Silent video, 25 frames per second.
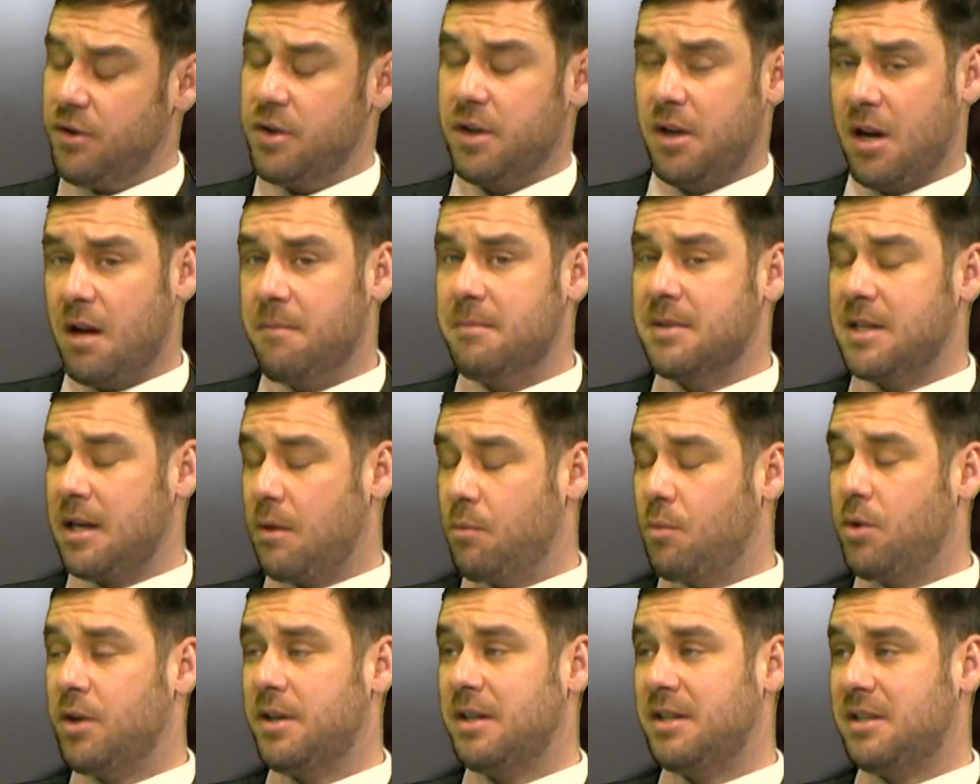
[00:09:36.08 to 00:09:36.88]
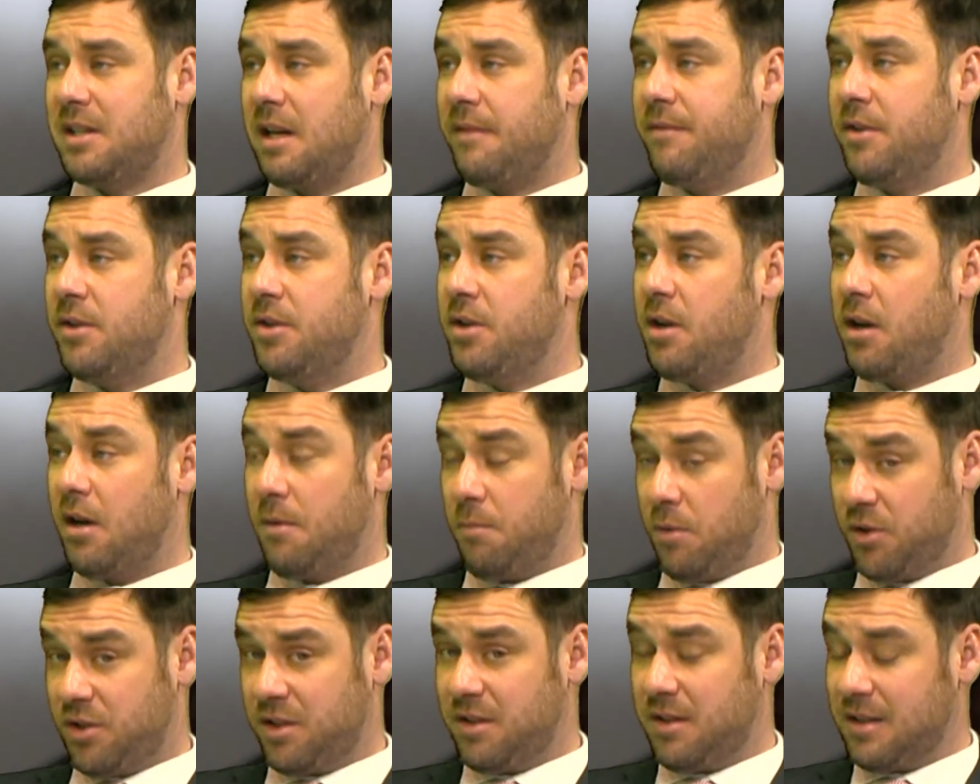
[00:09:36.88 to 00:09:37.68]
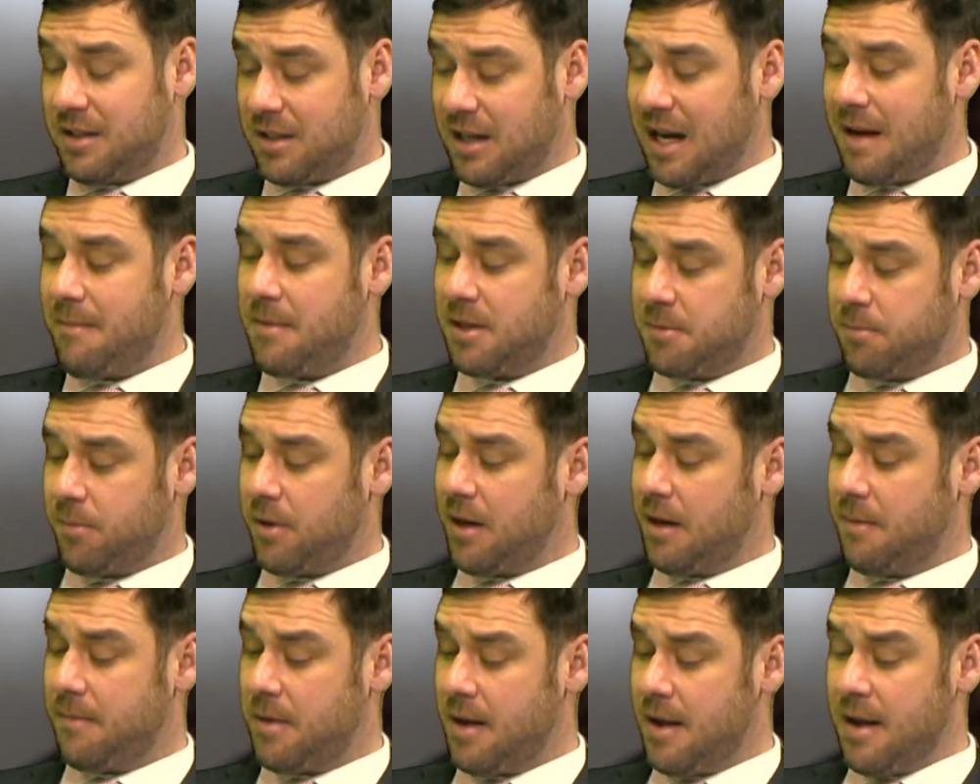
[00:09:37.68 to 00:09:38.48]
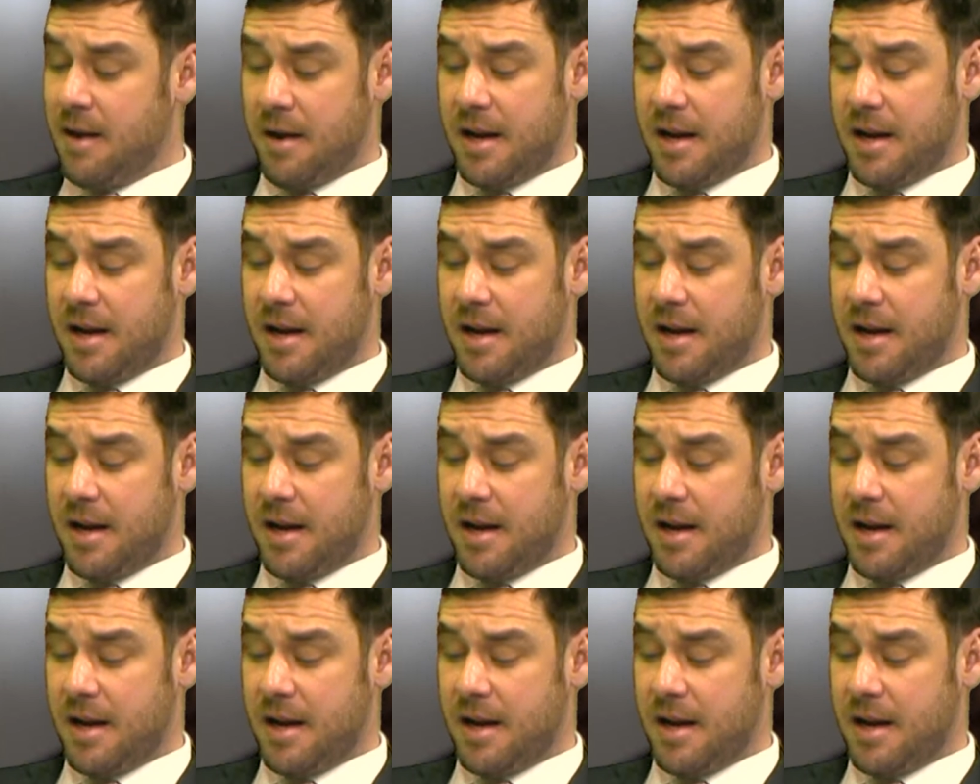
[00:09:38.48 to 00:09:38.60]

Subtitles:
it comes out 179, which is the same as mine.